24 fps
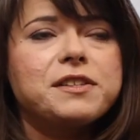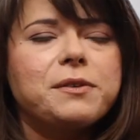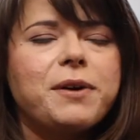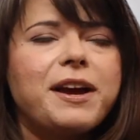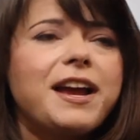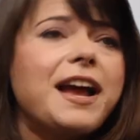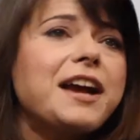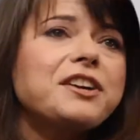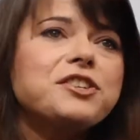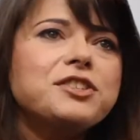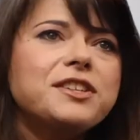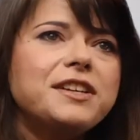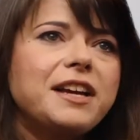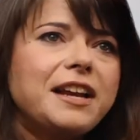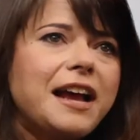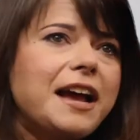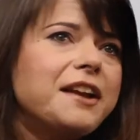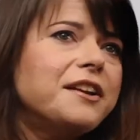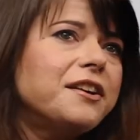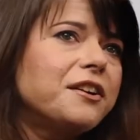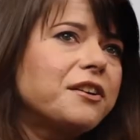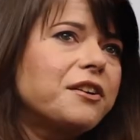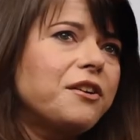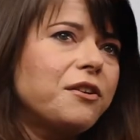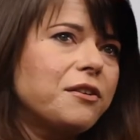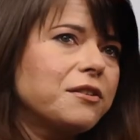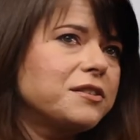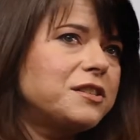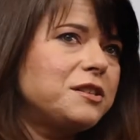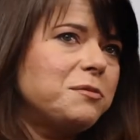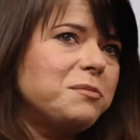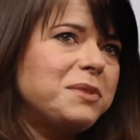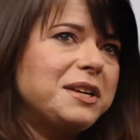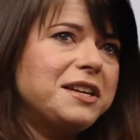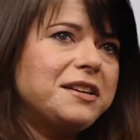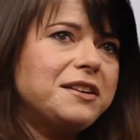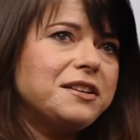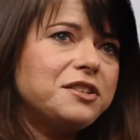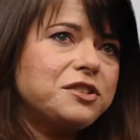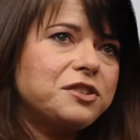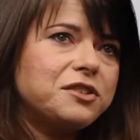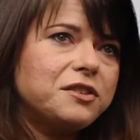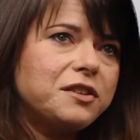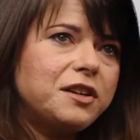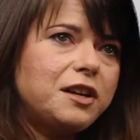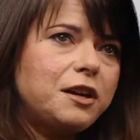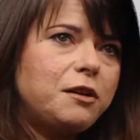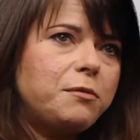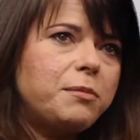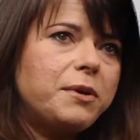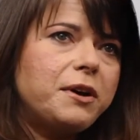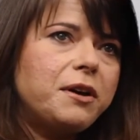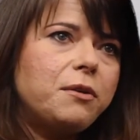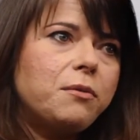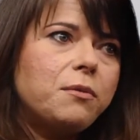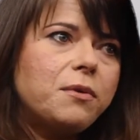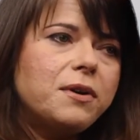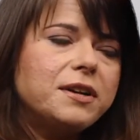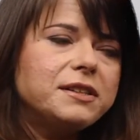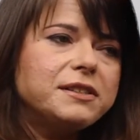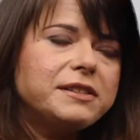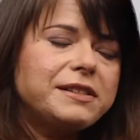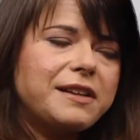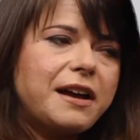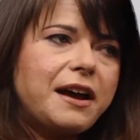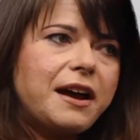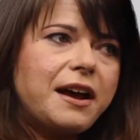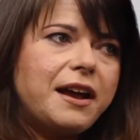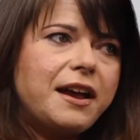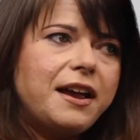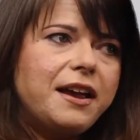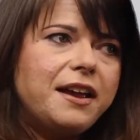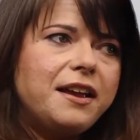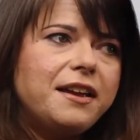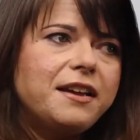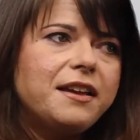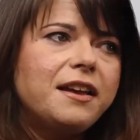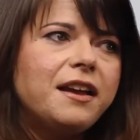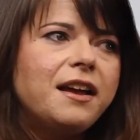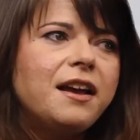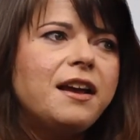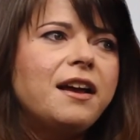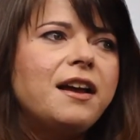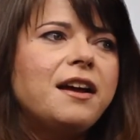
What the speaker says: So it hadn't occurred to me initially, but once I